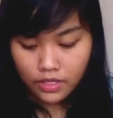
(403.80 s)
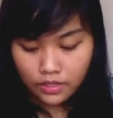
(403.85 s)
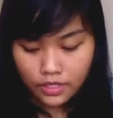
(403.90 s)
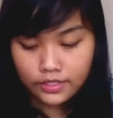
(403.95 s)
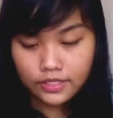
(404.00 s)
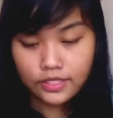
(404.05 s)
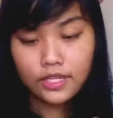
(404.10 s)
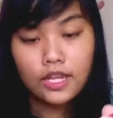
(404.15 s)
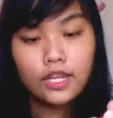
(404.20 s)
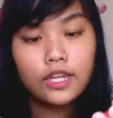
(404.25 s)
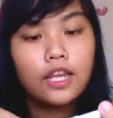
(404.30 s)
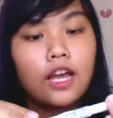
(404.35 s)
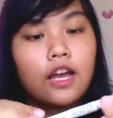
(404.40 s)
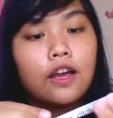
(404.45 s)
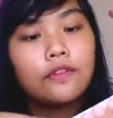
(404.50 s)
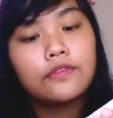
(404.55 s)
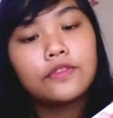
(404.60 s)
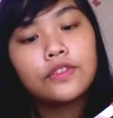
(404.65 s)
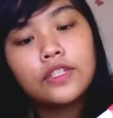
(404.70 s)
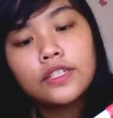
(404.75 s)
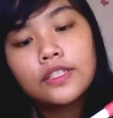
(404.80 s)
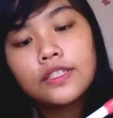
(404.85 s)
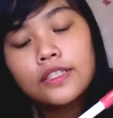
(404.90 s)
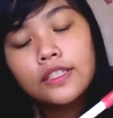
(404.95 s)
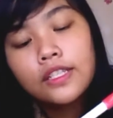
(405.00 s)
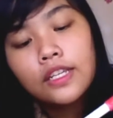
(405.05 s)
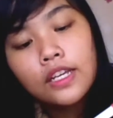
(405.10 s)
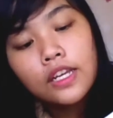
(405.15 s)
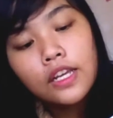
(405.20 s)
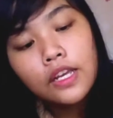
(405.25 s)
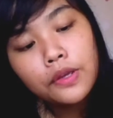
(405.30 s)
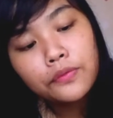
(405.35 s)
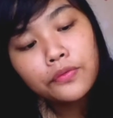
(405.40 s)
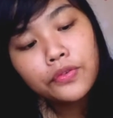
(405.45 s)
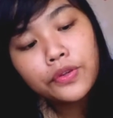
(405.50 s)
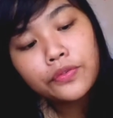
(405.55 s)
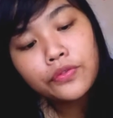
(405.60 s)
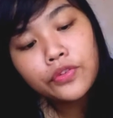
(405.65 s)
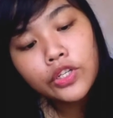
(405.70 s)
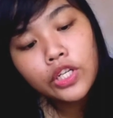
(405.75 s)
Okay, next, I have
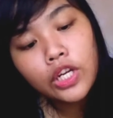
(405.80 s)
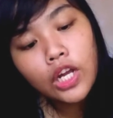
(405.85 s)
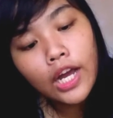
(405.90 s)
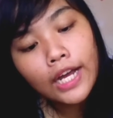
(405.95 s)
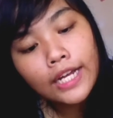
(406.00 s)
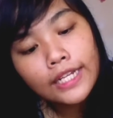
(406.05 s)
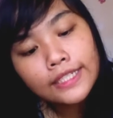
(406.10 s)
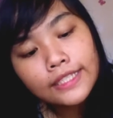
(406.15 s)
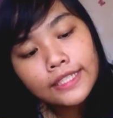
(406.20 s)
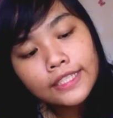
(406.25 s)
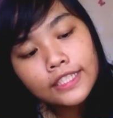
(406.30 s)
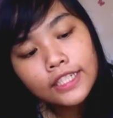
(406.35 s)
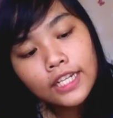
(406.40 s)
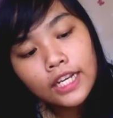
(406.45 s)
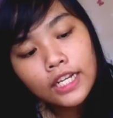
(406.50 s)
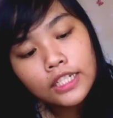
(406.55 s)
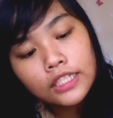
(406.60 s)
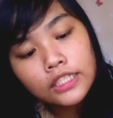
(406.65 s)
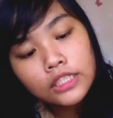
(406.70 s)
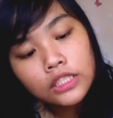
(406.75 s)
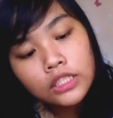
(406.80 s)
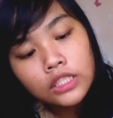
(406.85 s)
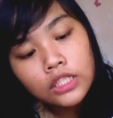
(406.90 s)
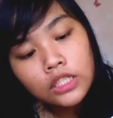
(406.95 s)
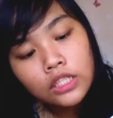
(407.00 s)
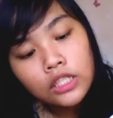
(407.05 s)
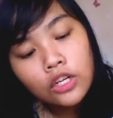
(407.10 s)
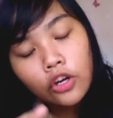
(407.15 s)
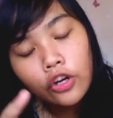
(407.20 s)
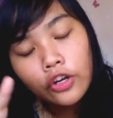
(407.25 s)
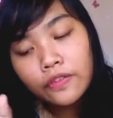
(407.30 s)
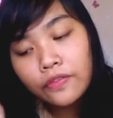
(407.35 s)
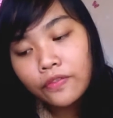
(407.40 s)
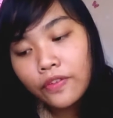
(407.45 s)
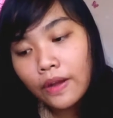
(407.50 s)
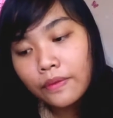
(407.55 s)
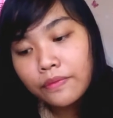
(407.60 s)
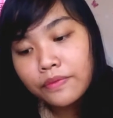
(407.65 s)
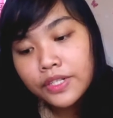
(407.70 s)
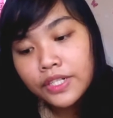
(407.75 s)
this Faber-Castell
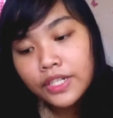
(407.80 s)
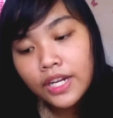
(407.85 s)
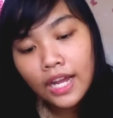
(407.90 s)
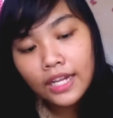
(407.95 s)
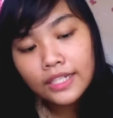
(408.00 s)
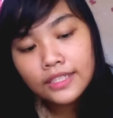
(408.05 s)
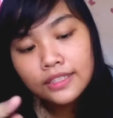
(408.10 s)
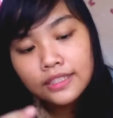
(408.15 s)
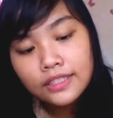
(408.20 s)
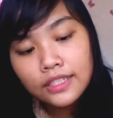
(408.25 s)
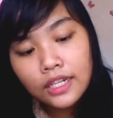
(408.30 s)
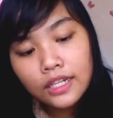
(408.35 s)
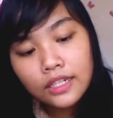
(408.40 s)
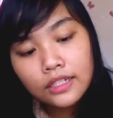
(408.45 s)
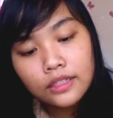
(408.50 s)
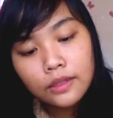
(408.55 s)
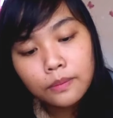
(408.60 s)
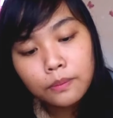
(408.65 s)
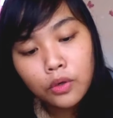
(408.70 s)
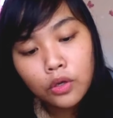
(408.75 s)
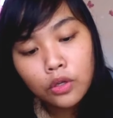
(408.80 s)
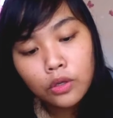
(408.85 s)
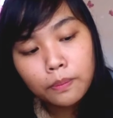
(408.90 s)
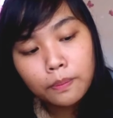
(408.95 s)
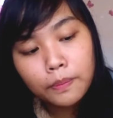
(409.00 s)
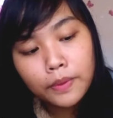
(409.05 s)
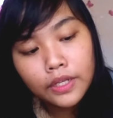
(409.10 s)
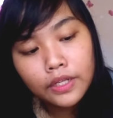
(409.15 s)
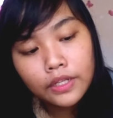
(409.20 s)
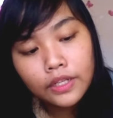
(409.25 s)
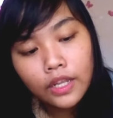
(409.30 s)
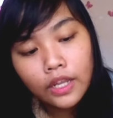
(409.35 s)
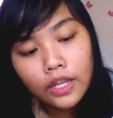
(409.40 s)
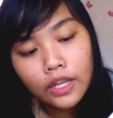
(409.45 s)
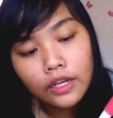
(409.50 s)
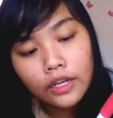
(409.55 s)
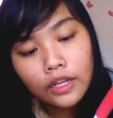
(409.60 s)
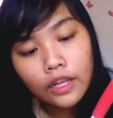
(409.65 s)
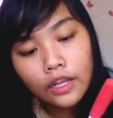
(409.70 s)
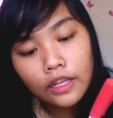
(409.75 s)
or Faber-Castell na ball
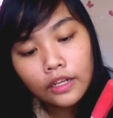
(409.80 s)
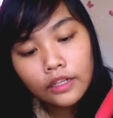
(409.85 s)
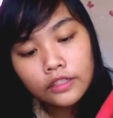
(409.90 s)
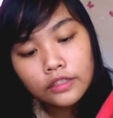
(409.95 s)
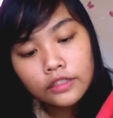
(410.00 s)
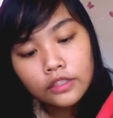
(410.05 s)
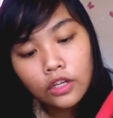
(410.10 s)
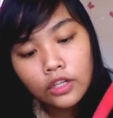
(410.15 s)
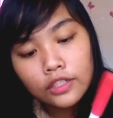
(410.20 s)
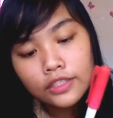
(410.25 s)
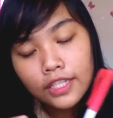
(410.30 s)
pen din.